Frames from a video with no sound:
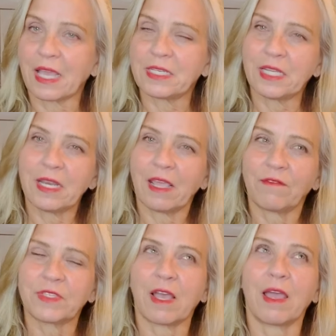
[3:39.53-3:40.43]
I didn't
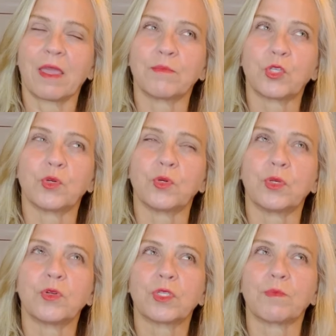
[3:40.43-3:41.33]
have time to
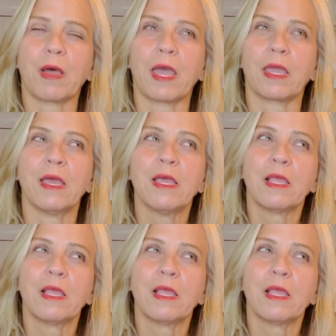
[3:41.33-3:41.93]
use my